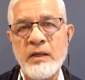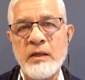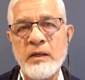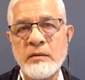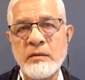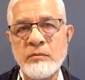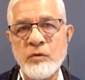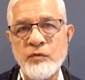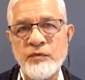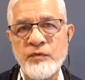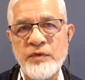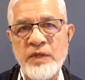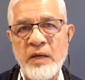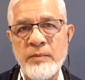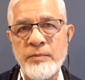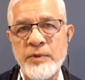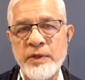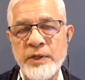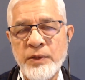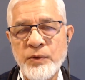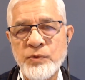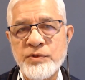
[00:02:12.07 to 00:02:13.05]
remove them,
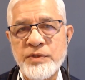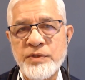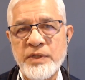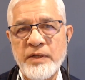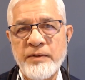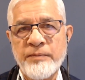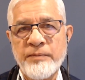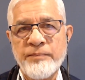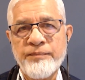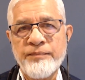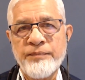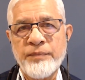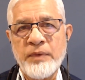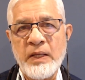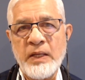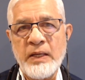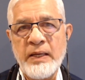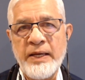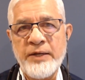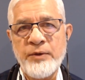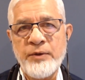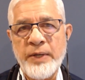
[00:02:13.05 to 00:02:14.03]
reduce them,
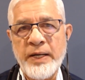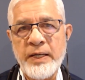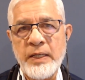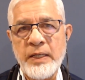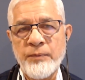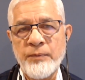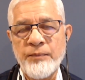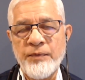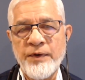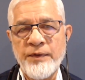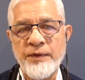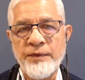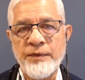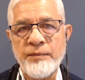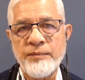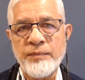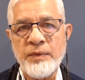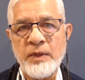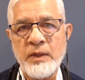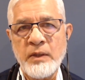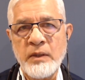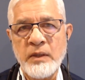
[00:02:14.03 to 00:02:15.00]
and you end up with
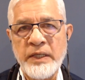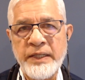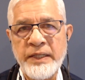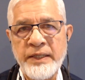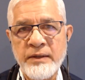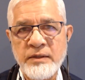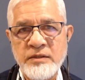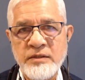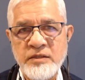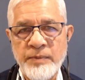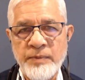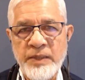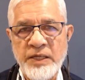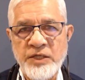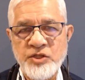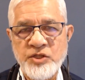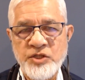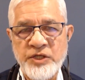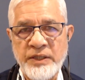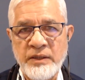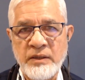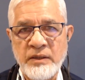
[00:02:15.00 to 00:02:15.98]
leaner supply
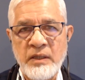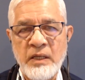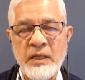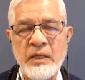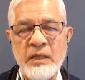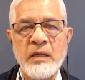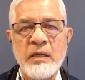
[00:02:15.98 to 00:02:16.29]
chain.